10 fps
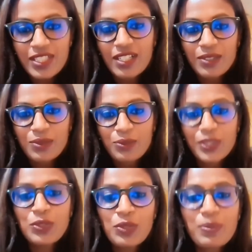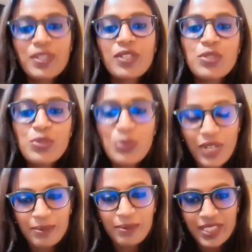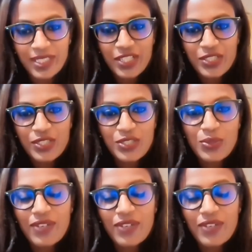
what could be your 2 recommendations